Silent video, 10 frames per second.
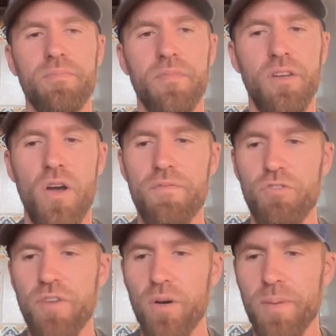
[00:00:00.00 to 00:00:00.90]
They're not
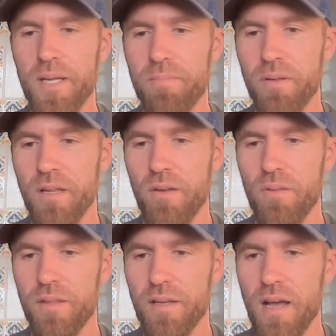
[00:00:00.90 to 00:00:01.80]
even real people, I
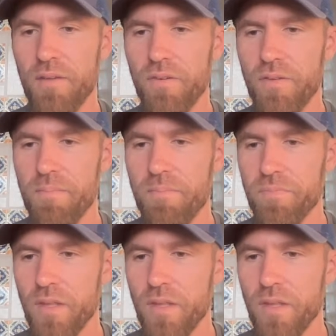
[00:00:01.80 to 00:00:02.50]
don't think, half of them.